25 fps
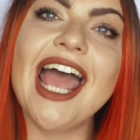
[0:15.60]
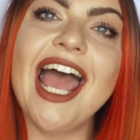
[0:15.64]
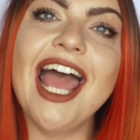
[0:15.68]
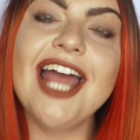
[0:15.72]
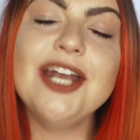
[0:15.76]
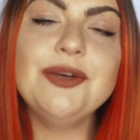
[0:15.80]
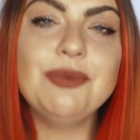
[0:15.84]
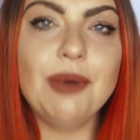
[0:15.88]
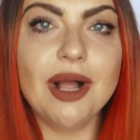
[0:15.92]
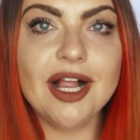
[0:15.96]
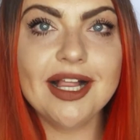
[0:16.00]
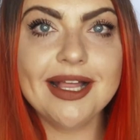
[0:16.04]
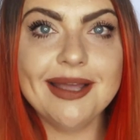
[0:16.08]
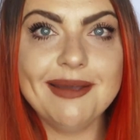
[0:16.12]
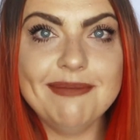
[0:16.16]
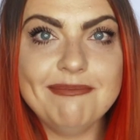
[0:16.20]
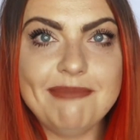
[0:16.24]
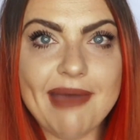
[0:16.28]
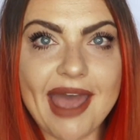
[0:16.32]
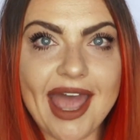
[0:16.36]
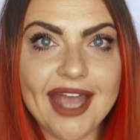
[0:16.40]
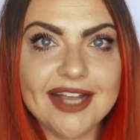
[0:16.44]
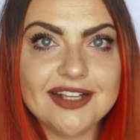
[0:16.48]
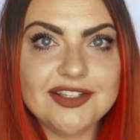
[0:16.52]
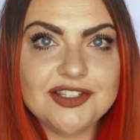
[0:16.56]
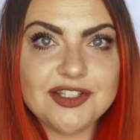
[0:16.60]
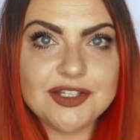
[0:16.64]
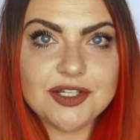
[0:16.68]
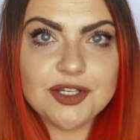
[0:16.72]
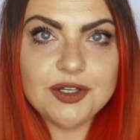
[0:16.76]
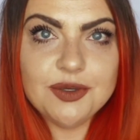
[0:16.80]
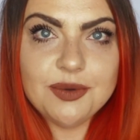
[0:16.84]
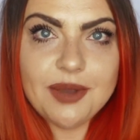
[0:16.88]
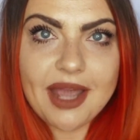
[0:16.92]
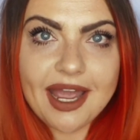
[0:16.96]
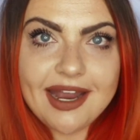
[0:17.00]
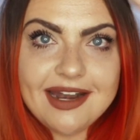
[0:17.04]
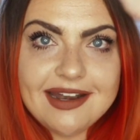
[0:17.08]
and welcome back
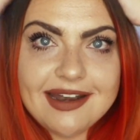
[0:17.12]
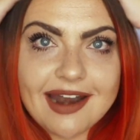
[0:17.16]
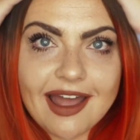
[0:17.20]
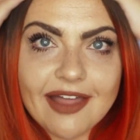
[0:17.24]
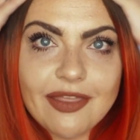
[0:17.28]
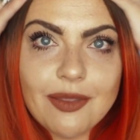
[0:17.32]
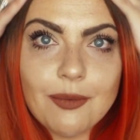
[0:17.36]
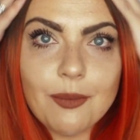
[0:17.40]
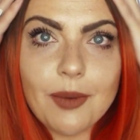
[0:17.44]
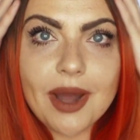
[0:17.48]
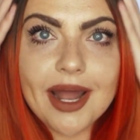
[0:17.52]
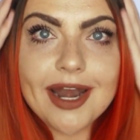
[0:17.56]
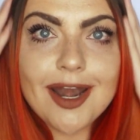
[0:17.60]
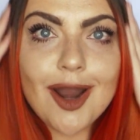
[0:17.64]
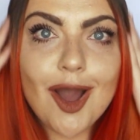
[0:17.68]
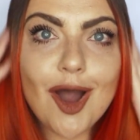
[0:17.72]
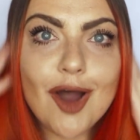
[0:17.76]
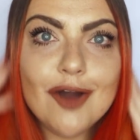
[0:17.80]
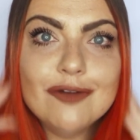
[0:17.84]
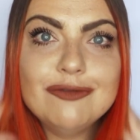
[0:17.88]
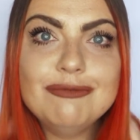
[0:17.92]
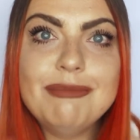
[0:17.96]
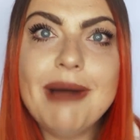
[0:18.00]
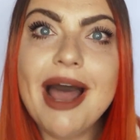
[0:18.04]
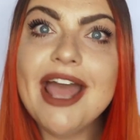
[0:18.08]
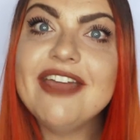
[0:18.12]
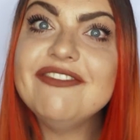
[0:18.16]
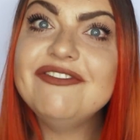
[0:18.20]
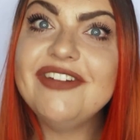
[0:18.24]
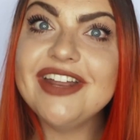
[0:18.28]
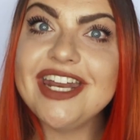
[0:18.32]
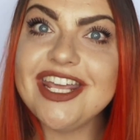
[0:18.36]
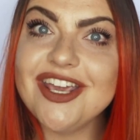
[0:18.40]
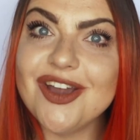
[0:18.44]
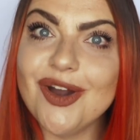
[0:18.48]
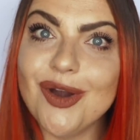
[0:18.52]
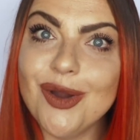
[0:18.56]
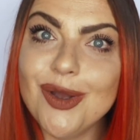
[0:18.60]
to another one of my
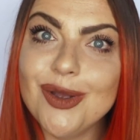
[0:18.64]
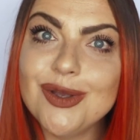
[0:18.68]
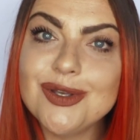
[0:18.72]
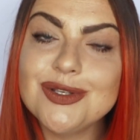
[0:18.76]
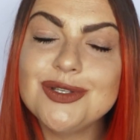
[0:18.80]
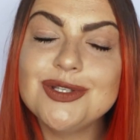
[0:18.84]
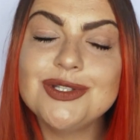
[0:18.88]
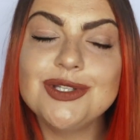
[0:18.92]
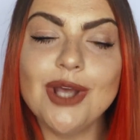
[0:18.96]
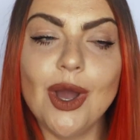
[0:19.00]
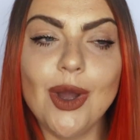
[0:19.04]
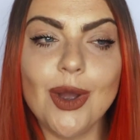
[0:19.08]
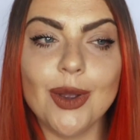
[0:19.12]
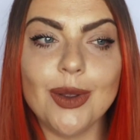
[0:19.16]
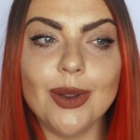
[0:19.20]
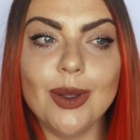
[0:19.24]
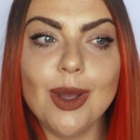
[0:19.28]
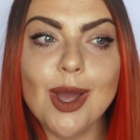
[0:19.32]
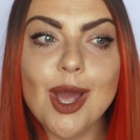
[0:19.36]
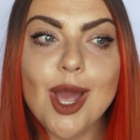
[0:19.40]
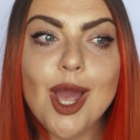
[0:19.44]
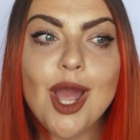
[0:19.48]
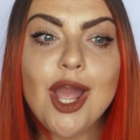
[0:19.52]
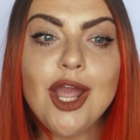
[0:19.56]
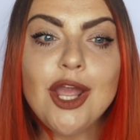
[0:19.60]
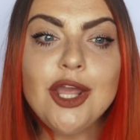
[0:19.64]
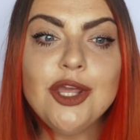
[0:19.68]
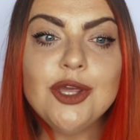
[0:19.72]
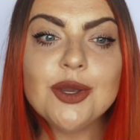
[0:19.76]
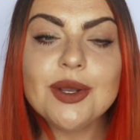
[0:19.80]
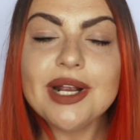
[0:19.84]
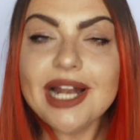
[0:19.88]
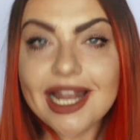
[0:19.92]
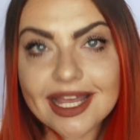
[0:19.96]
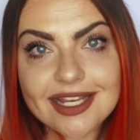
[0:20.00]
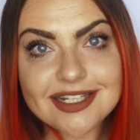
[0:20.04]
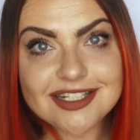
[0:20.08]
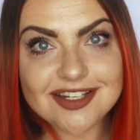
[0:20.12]
videos. So you
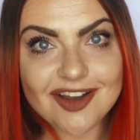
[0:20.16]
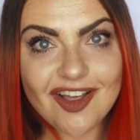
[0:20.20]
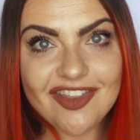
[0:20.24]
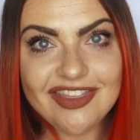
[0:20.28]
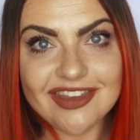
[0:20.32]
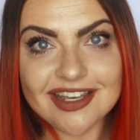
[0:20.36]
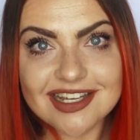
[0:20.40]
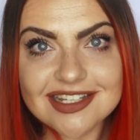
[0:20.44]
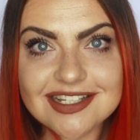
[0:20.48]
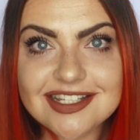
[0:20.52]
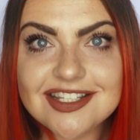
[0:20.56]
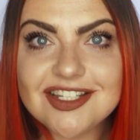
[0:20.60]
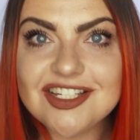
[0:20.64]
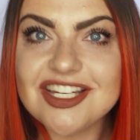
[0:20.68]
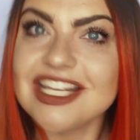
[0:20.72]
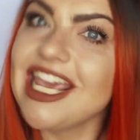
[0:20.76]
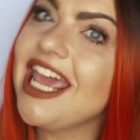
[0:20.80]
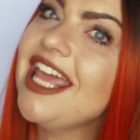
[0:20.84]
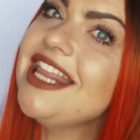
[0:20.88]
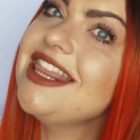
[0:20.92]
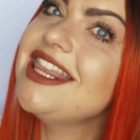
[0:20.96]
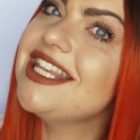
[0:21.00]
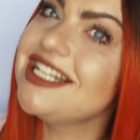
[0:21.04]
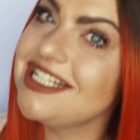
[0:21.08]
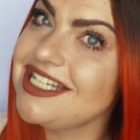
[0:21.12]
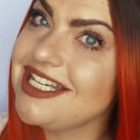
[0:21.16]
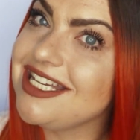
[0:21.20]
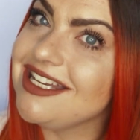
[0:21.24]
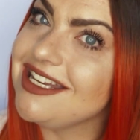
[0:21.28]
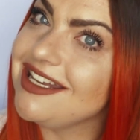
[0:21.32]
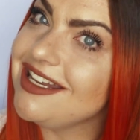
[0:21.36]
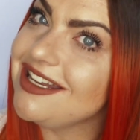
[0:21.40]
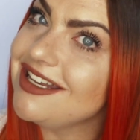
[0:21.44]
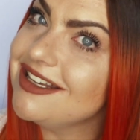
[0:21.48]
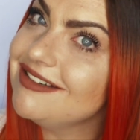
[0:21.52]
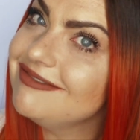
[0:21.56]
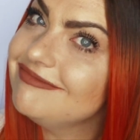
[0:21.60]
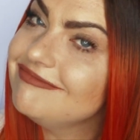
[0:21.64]
clicked on this to get the
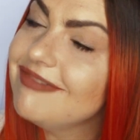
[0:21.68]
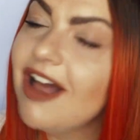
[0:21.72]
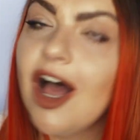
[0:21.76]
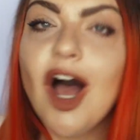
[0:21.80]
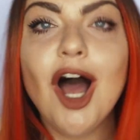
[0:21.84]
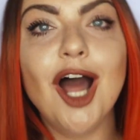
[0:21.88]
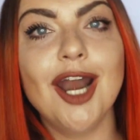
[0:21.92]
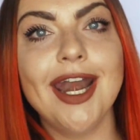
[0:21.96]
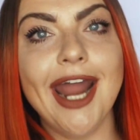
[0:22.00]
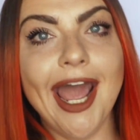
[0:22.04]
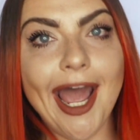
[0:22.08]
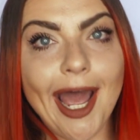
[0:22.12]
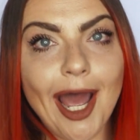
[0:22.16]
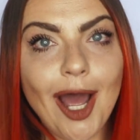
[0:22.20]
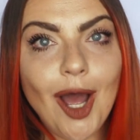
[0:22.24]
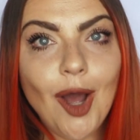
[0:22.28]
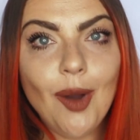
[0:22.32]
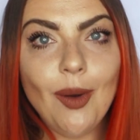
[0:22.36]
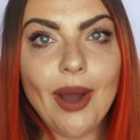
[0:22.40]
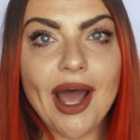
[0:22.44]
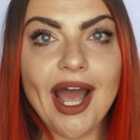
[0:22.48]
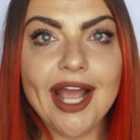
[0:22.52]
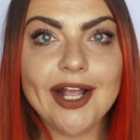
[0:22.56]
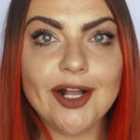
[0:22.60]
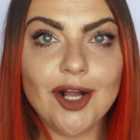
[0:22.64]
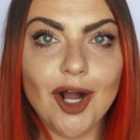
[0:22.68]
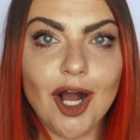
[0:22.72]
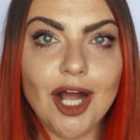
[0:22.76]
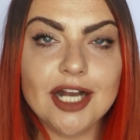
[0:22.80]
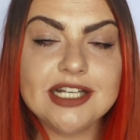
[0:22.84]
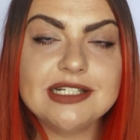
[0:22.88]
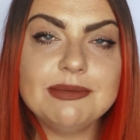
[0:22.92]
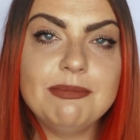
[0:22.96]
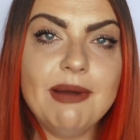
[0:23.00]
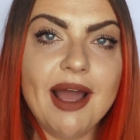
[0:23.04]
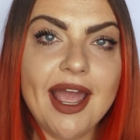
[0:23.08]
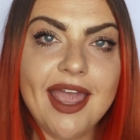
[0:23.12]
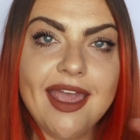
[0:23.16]
tea on how I
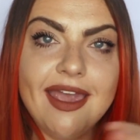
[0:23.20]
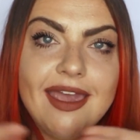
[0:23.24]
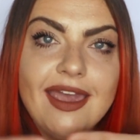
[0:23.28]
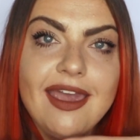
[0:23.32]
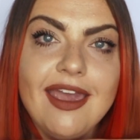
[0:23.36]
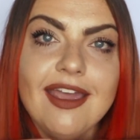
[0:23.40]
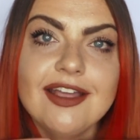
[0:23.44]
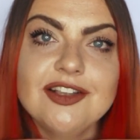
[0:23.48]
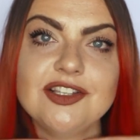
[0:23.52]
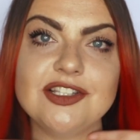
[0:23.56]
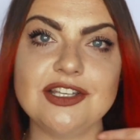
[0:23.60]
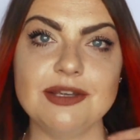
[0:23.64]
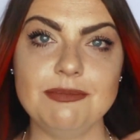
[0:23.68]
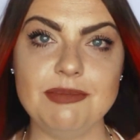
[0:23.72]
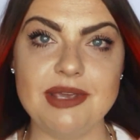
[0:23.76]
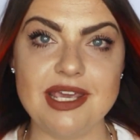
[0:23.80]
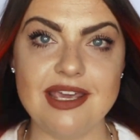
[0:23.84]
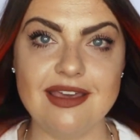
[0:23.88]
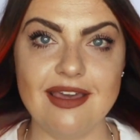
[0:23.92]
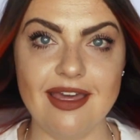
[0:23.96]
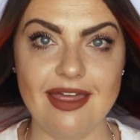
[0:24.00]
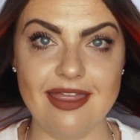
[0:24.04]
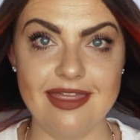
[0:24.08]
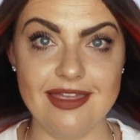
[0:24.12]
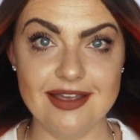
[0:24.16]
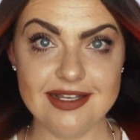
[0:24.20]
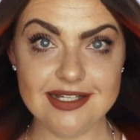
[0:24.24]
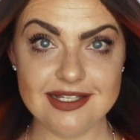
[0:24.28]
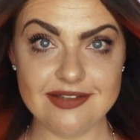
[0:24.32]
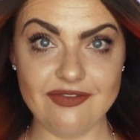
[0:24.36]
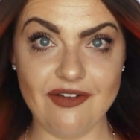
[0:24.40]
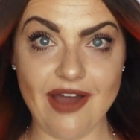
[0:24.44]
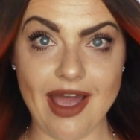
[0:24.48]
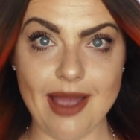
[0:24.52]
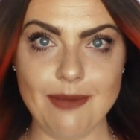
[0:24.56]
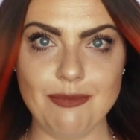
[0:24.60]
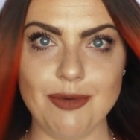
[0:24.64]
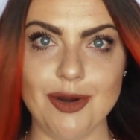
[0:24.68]
got my hair to be this
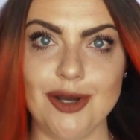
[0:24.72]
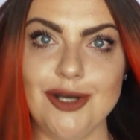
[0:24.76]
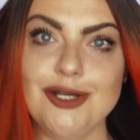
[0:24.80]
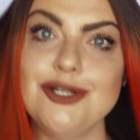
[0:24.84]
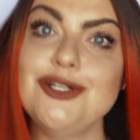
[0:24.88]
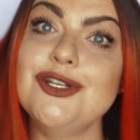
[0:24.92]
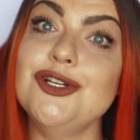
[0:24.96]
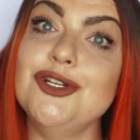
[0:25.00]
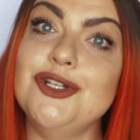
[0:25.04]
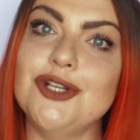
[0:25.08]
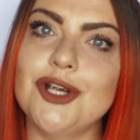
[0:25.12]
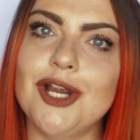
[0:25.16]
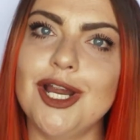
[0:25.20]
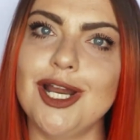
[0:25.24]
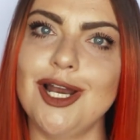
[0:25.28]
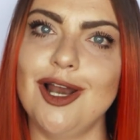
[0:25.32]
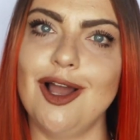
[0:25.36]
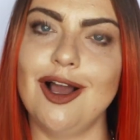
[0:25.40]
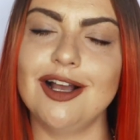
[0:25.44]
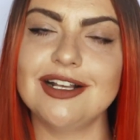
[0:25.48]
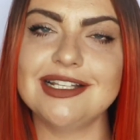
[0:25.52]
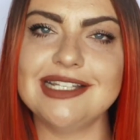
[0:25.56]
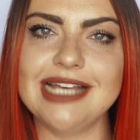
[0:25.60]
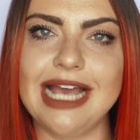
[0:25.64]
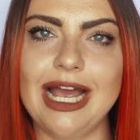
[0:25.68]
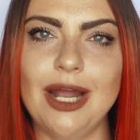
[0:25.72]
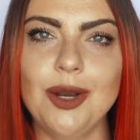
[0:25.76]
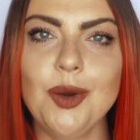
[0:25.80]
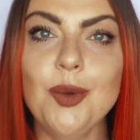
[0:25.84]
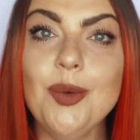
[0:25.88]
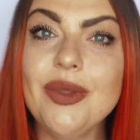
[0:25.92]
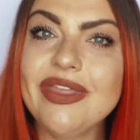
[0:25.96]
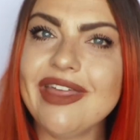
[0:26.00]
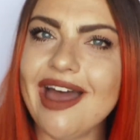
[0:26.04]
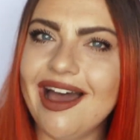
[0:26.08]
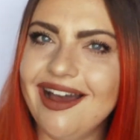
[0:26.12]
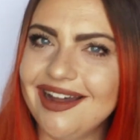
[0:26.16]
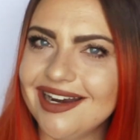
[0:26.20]
vibrant during lockdown
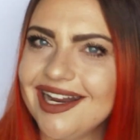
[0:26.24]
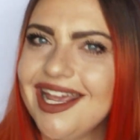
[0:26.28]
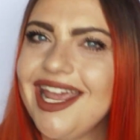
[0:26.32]
without a